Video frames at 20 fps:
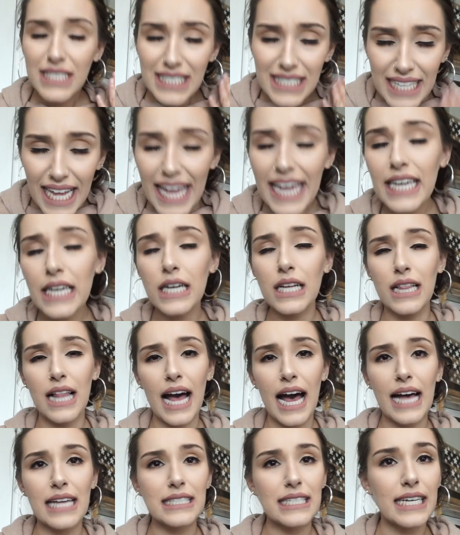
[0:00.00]
take a
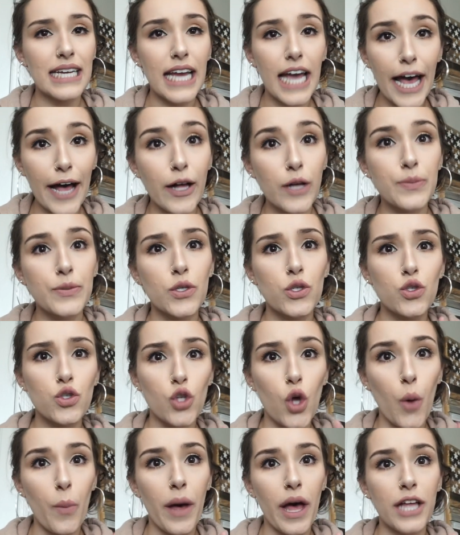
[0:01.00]
class. It helps
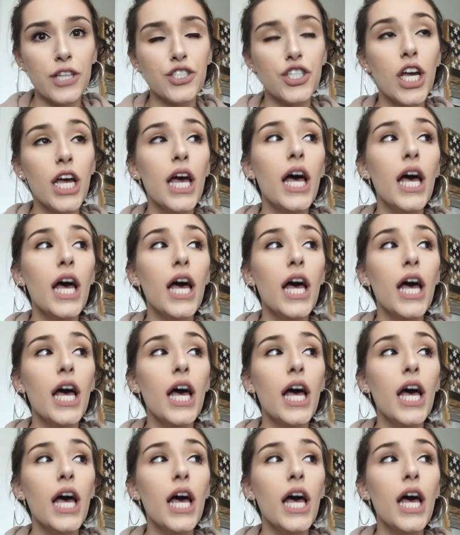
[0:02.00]
so much.